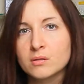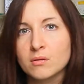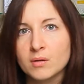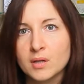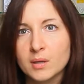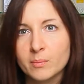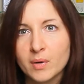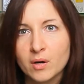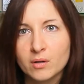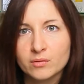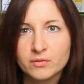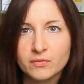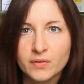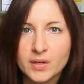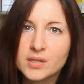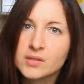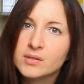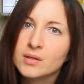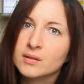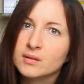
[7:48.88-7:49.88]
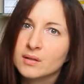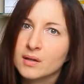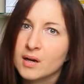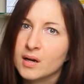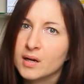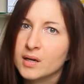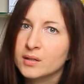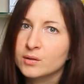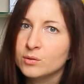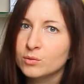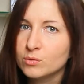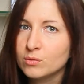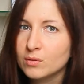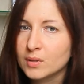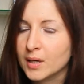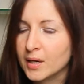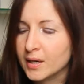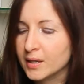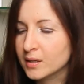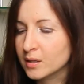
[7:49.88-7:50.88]
talk about things that I do
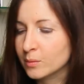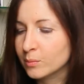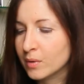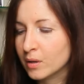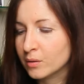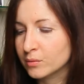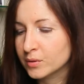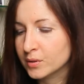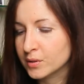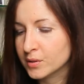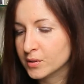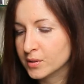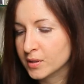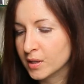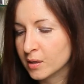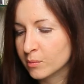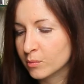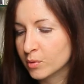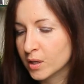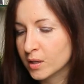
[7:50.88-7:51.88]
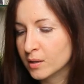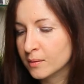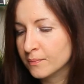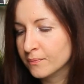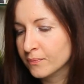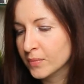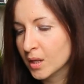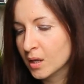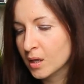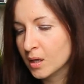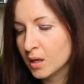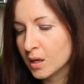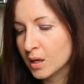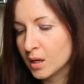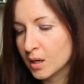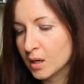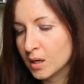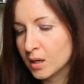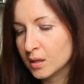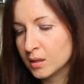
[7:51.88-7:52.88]
like about this camera
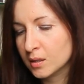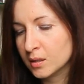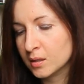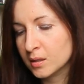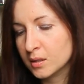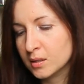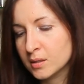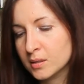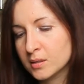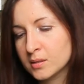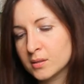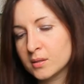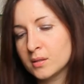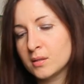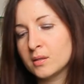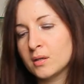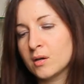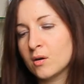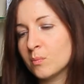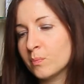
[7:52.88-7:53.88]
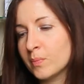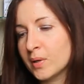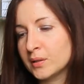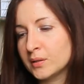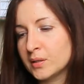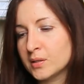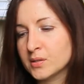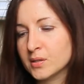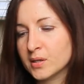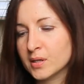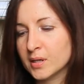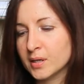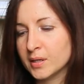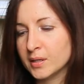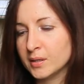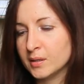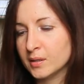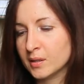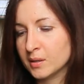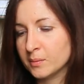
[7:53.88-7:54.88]
and is the compact
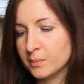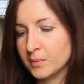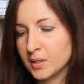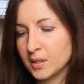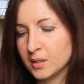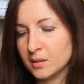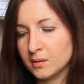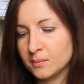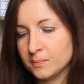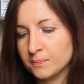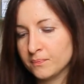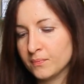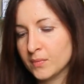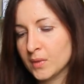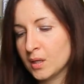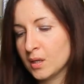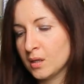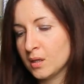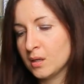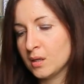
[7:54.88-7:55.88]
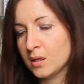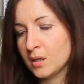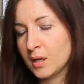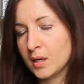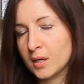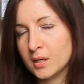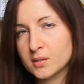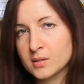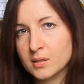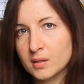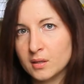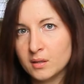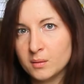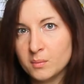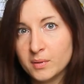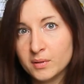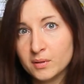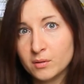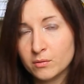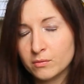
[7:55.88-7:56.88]
design. I mean has a little
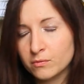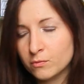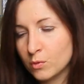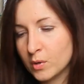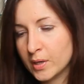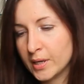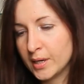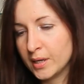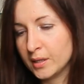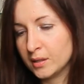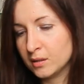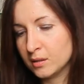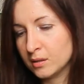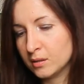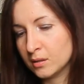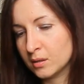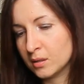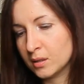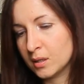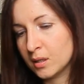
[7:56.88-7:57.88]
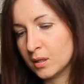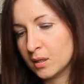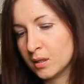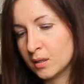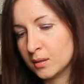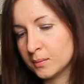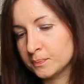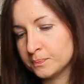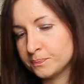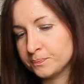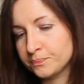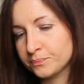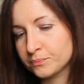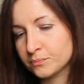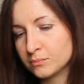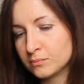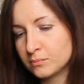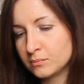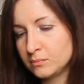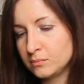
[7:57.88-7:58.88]
bit of weight um,
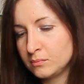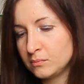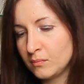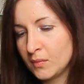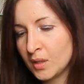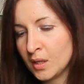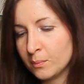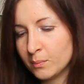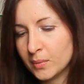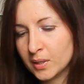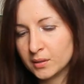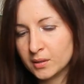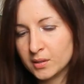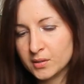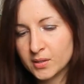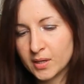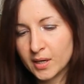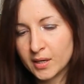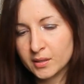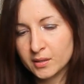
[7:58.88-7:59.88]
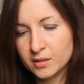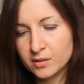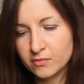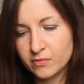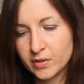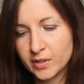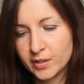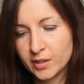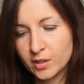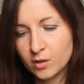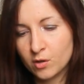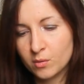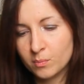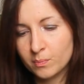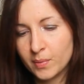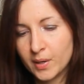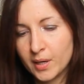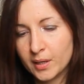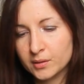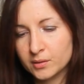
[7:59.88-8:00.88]
but design is very
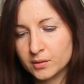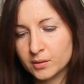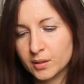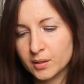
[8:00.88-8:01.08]
compact